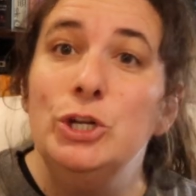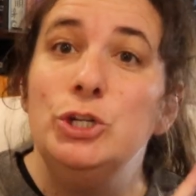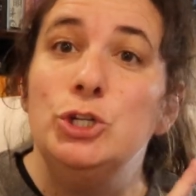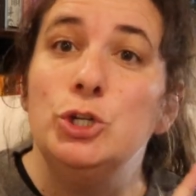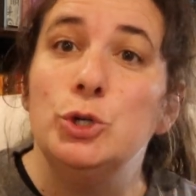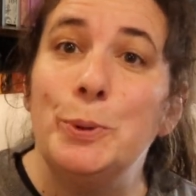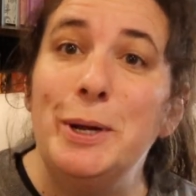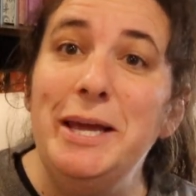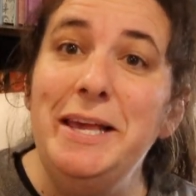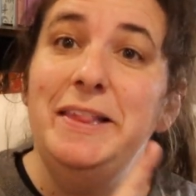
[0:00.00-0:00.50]

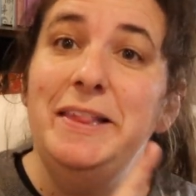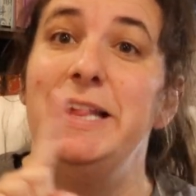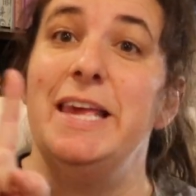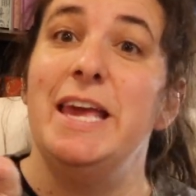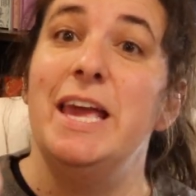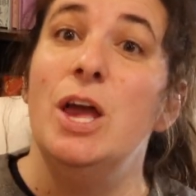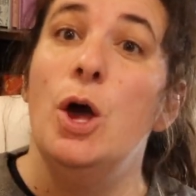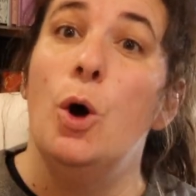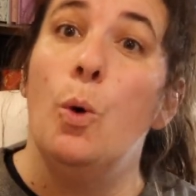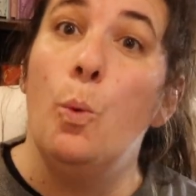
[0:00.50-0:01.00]

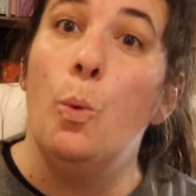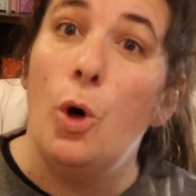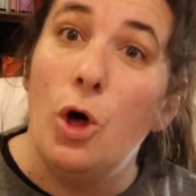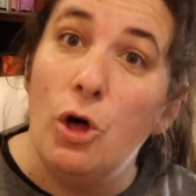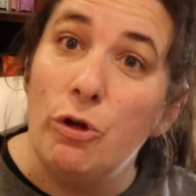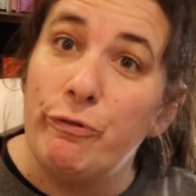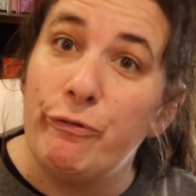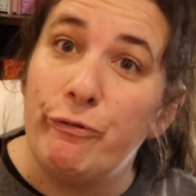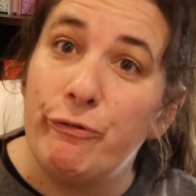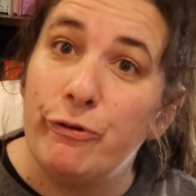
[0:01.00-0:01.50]
Tracy
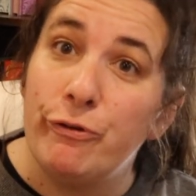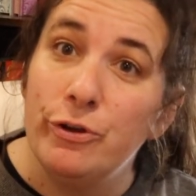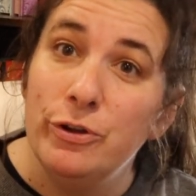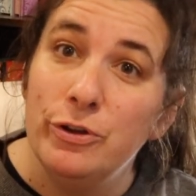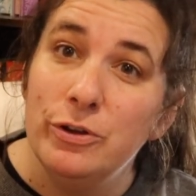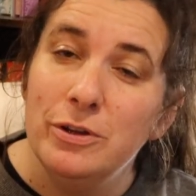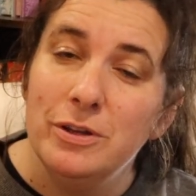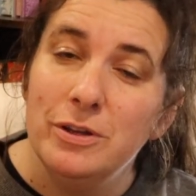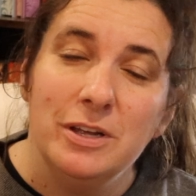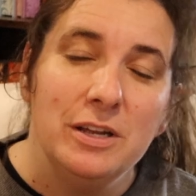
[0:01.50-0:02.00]
Wolf.
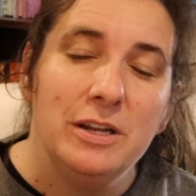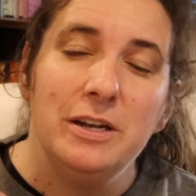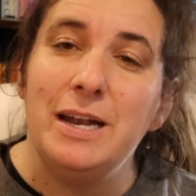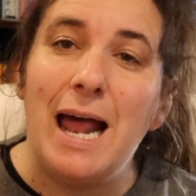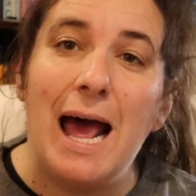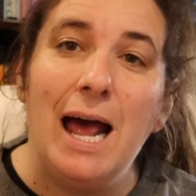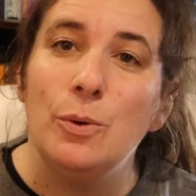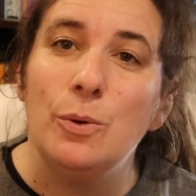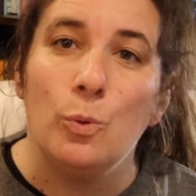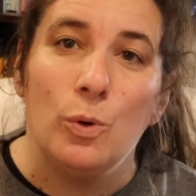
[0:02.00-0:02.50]

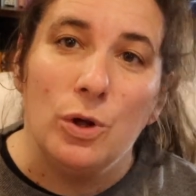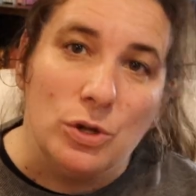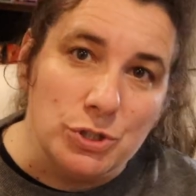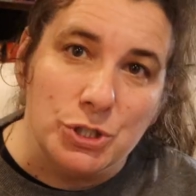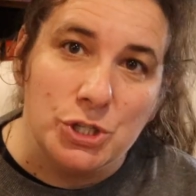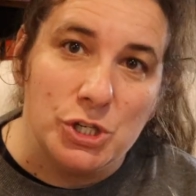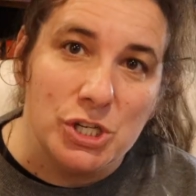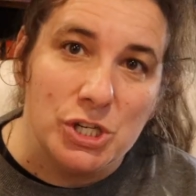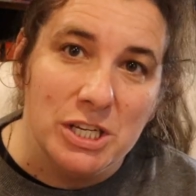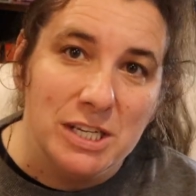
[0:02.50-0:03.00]
Not
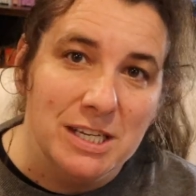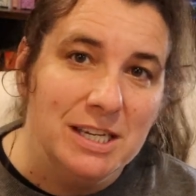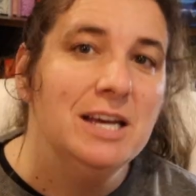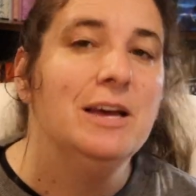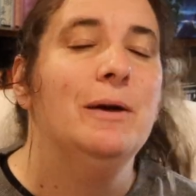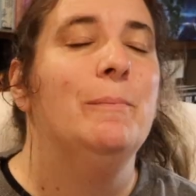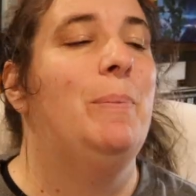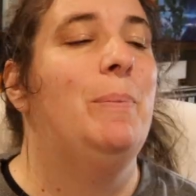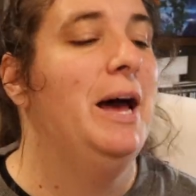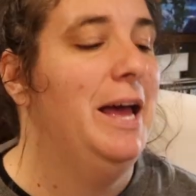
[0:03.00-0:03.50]
Walsh.
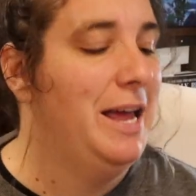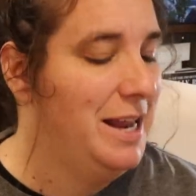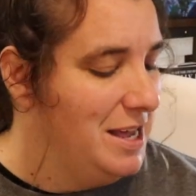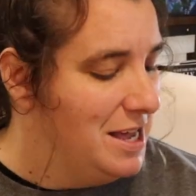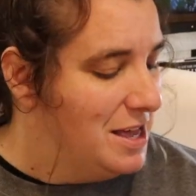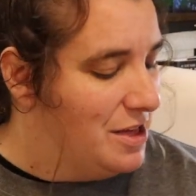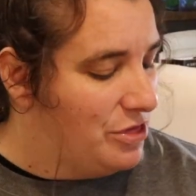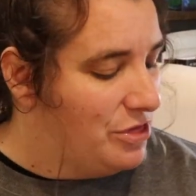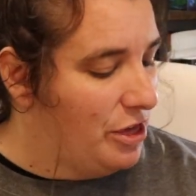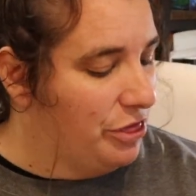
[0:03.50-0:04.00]
But
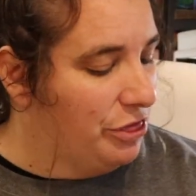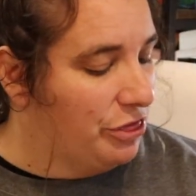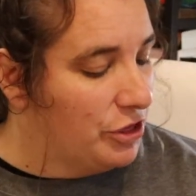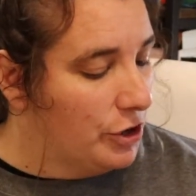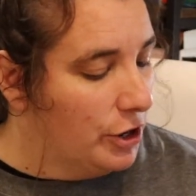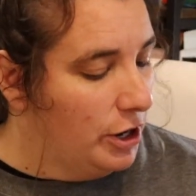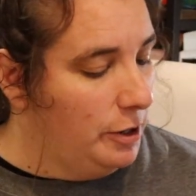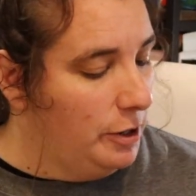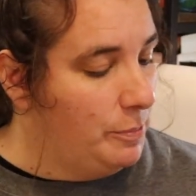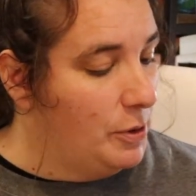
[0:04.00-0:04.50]
the
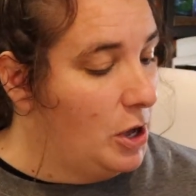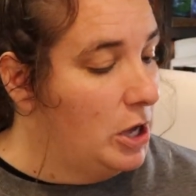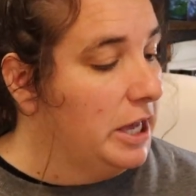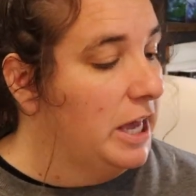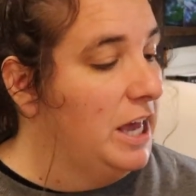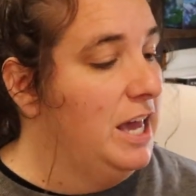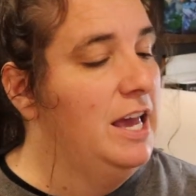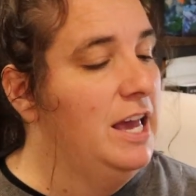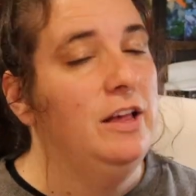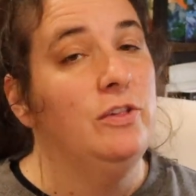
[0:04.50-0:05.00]
3rd
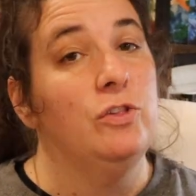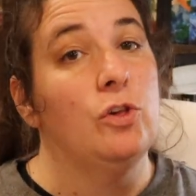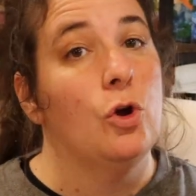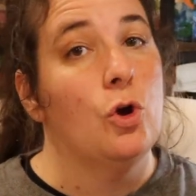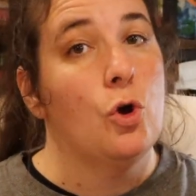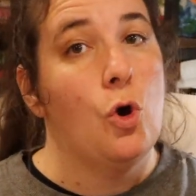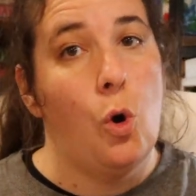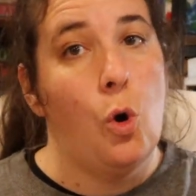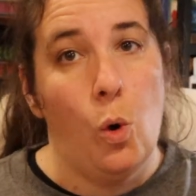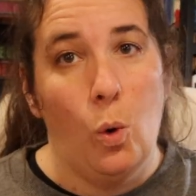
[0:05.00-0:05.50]
book is
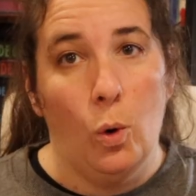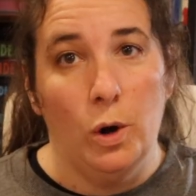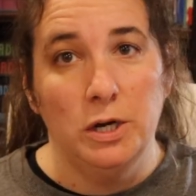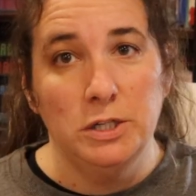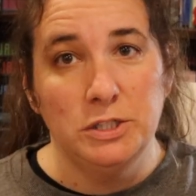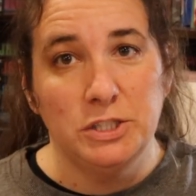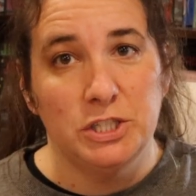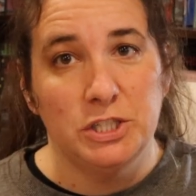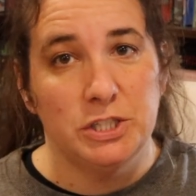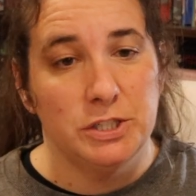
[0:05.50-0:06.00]

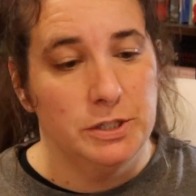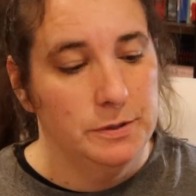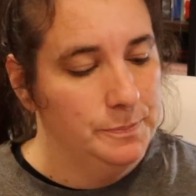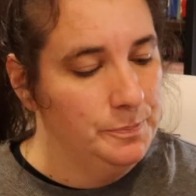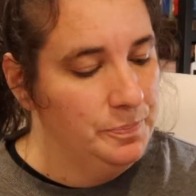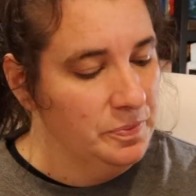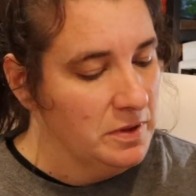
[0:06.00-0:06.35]
Court.